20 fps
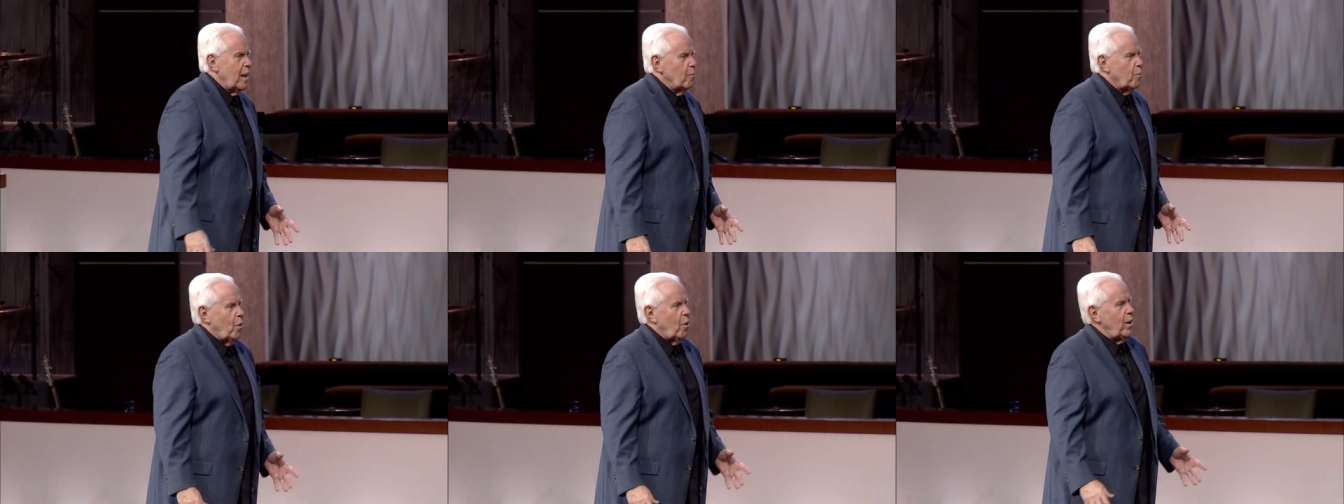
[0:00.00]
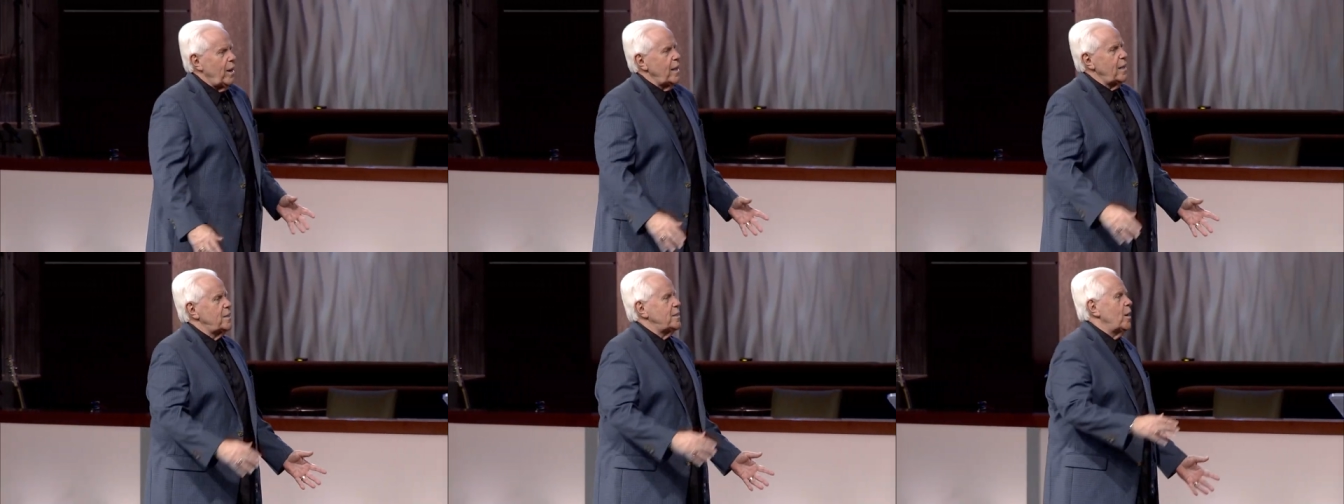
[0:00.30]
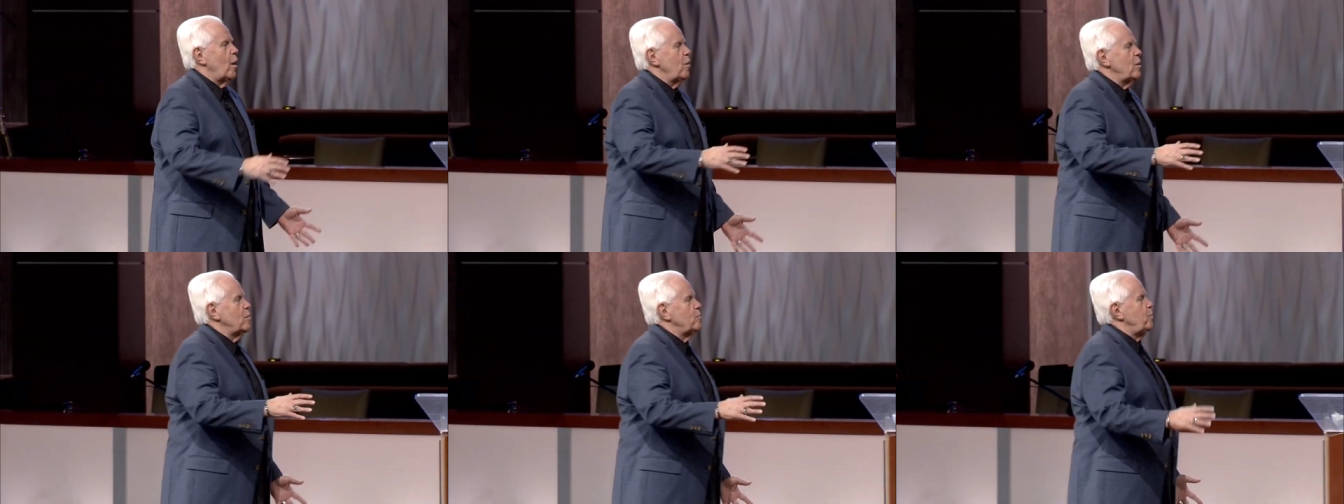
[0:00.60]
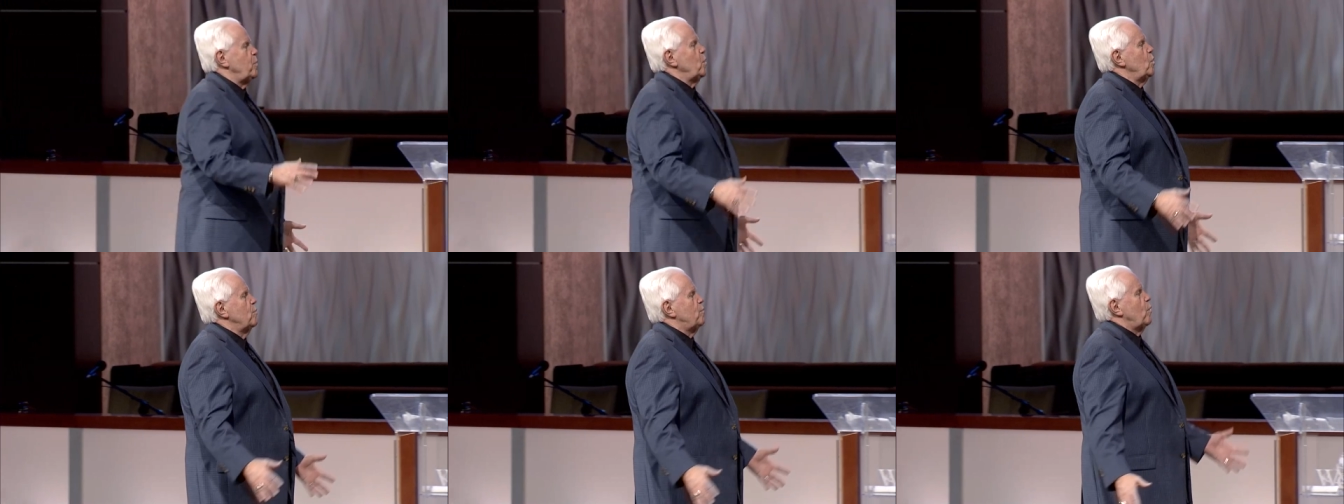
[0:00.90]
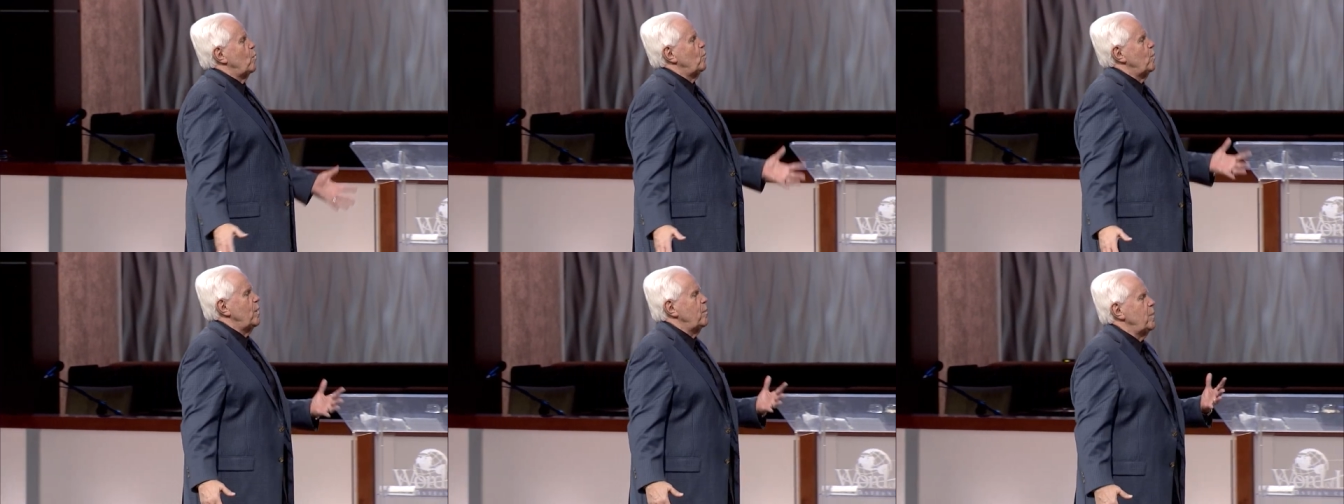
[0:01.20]
boy, you see all these beautiful
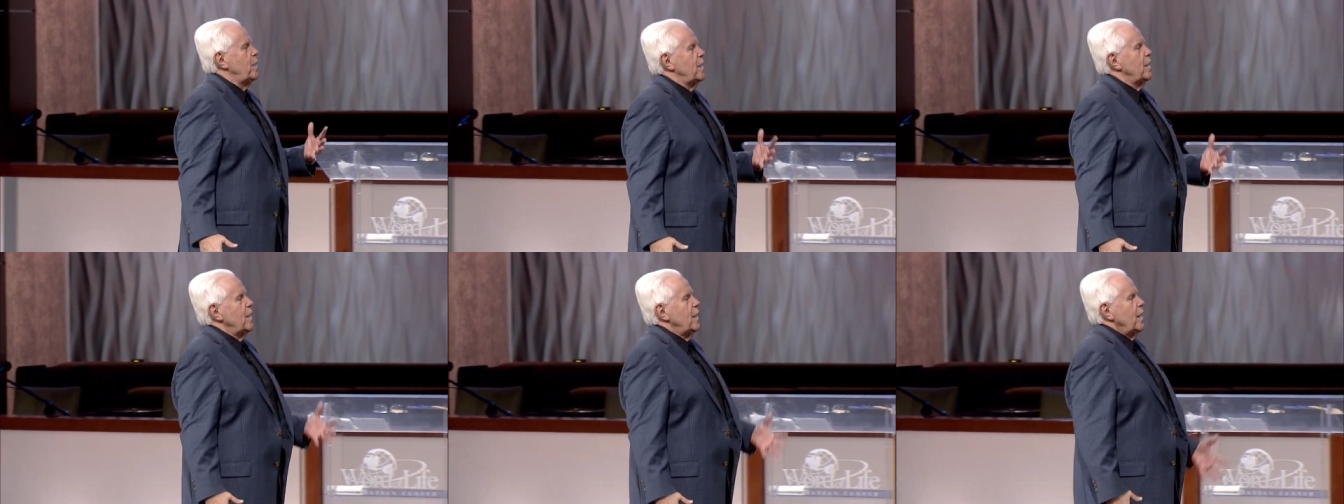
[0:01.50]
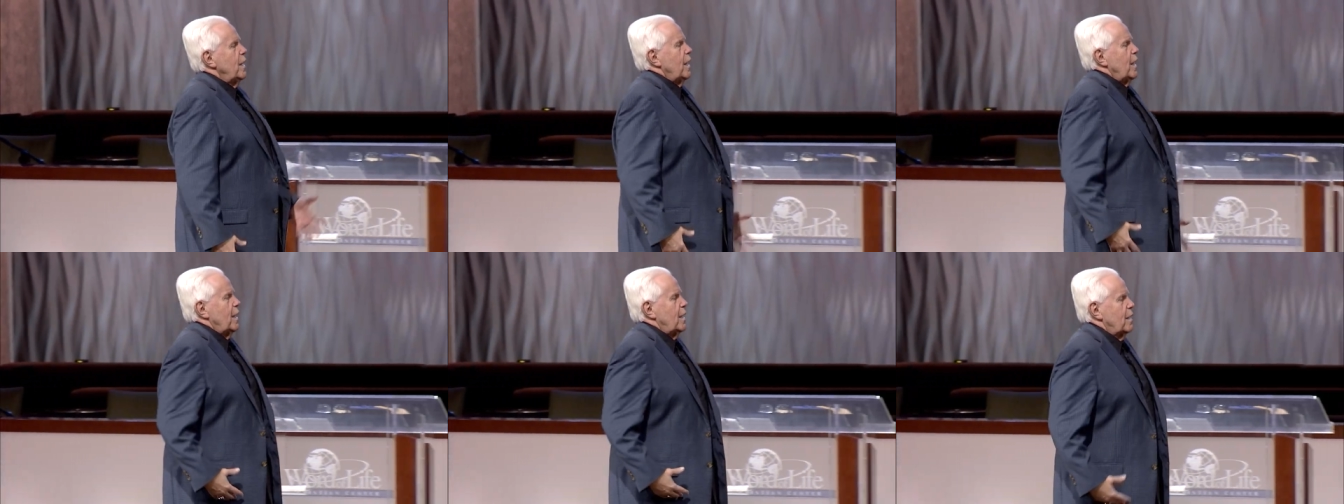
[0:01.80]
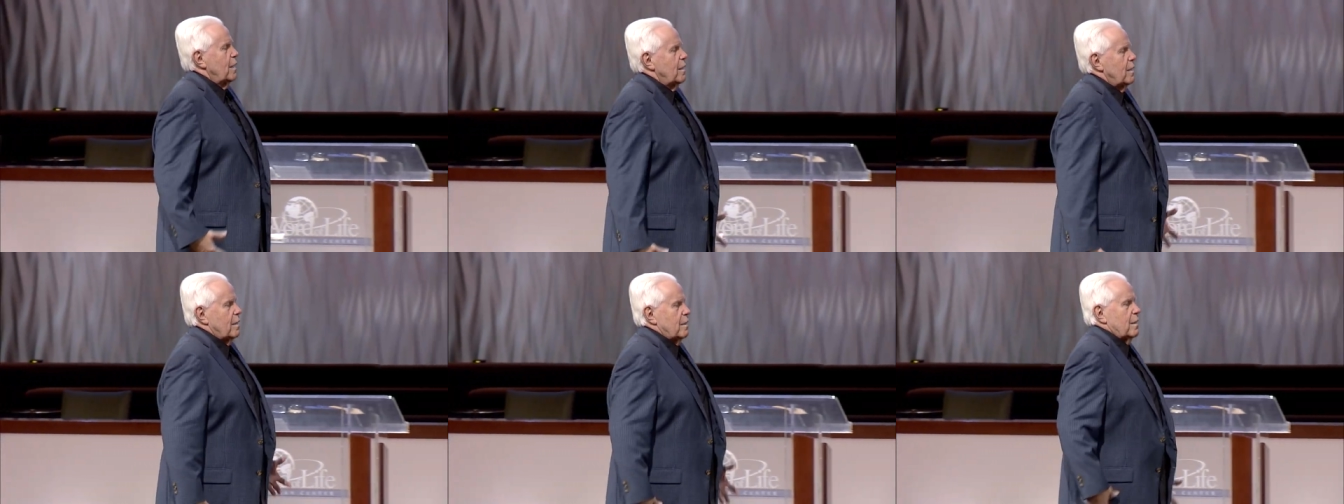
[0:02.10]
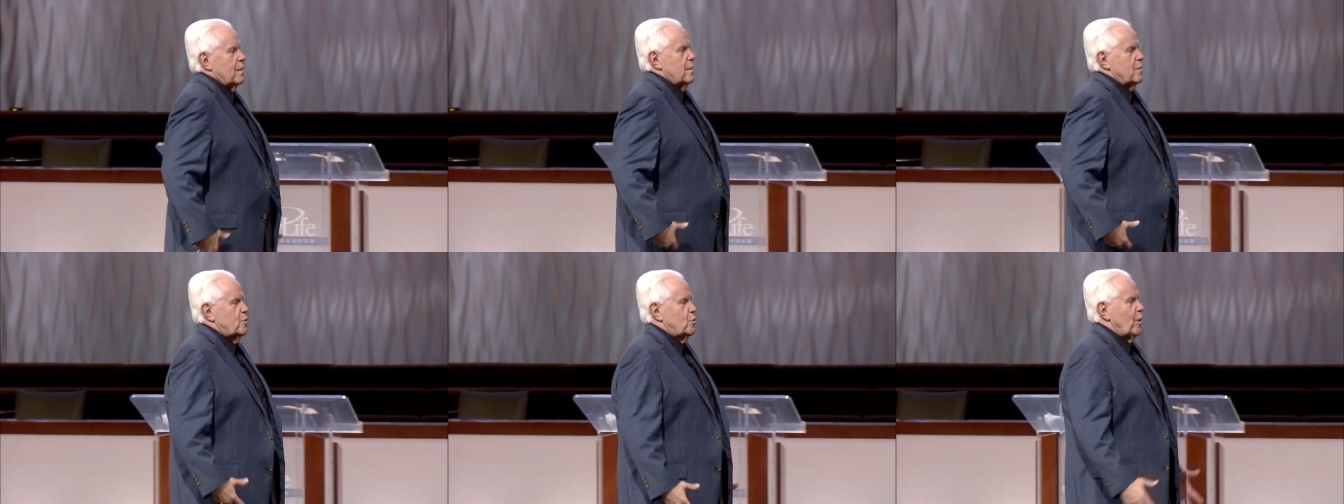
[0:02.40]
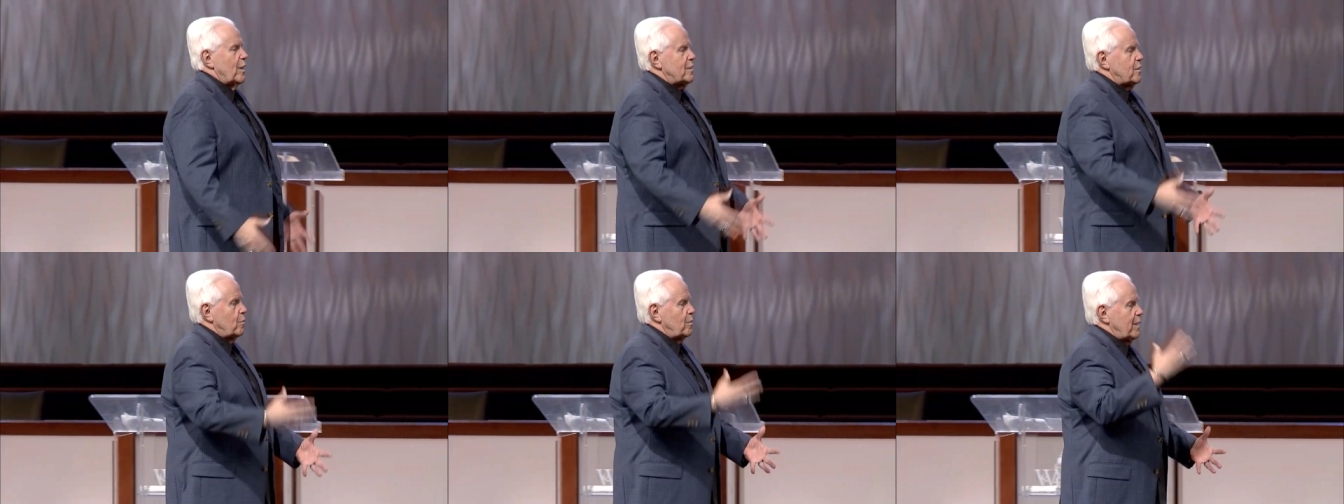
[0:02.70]
women and uh,
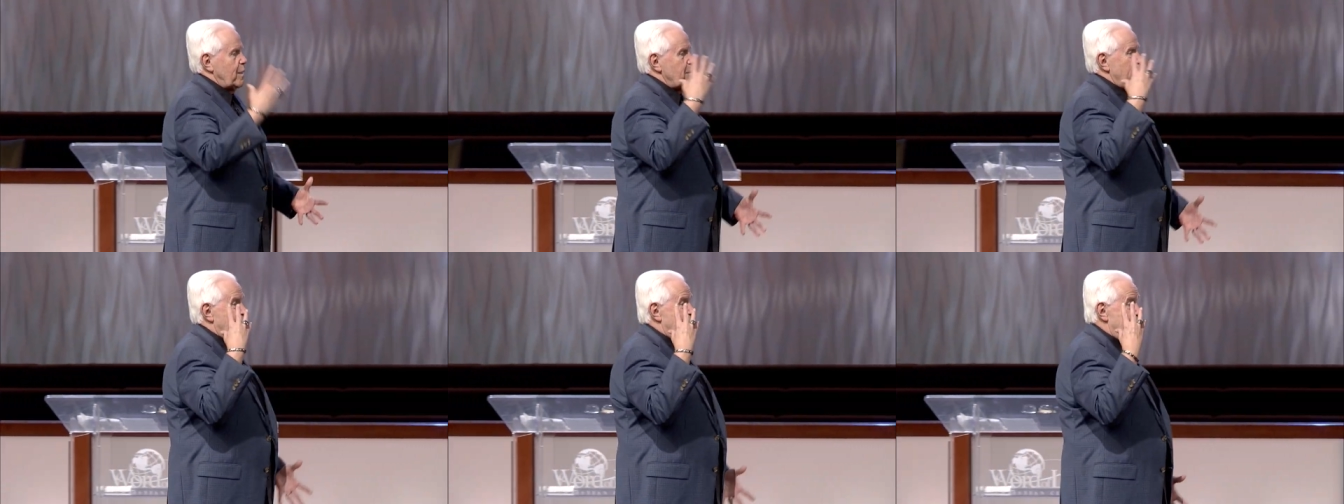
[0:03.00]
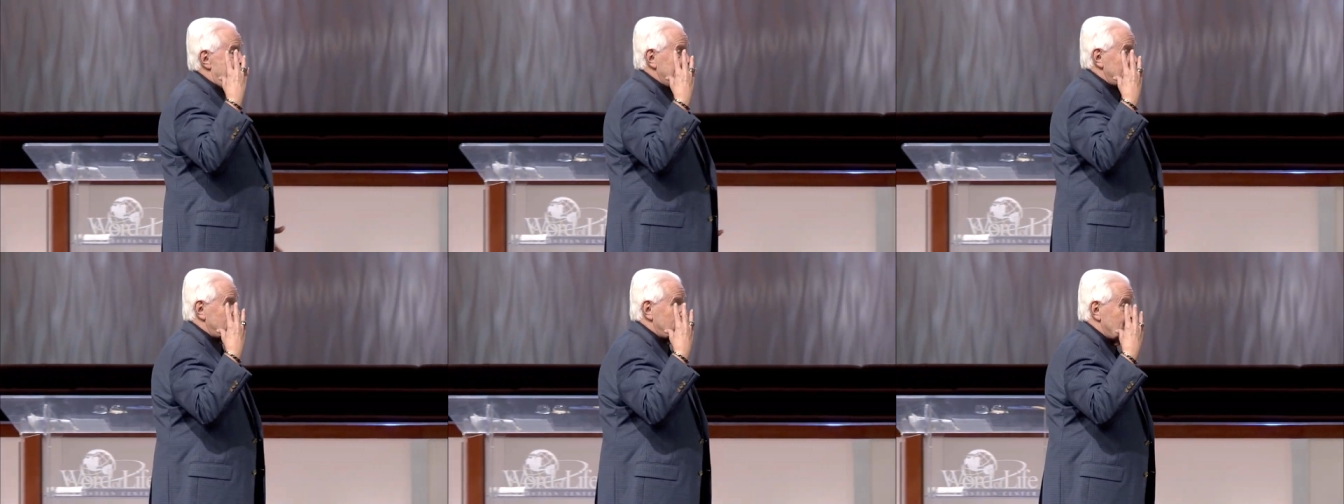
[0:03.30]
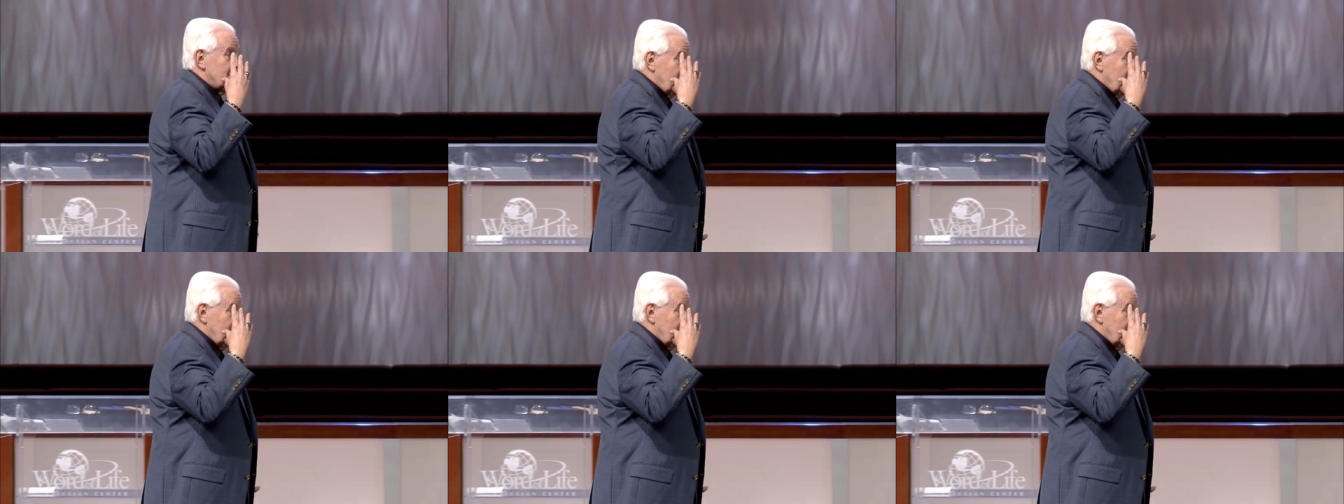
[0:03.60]
dressed with them hats.